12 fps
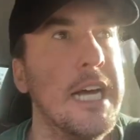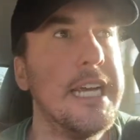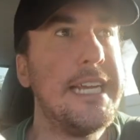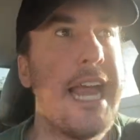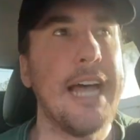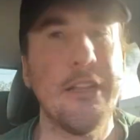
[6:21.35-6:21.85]

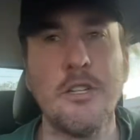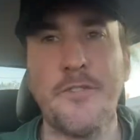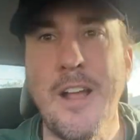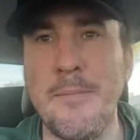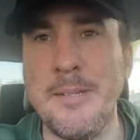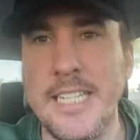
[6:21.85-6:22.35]
Yeah, those
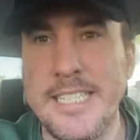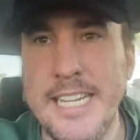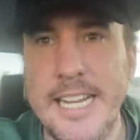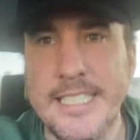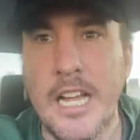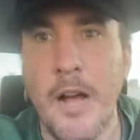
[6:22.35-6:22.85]
families
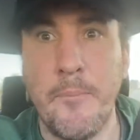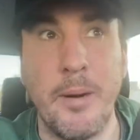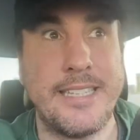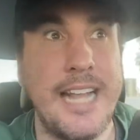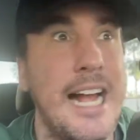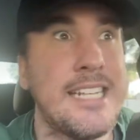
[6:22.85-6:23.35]
exist.
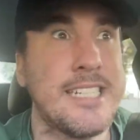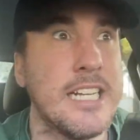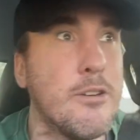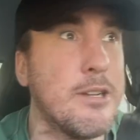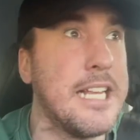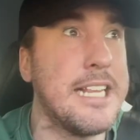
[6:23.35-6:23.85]
But that's
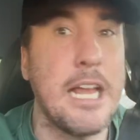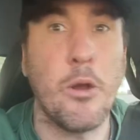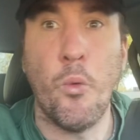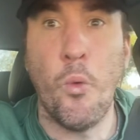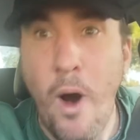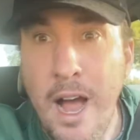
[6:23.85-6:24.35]
literally like
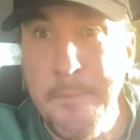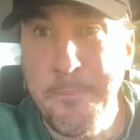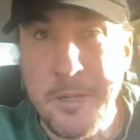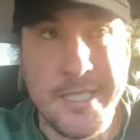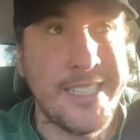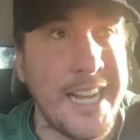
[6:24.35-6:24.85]

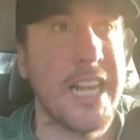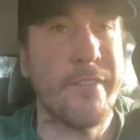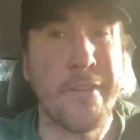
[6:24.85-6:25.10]
1% of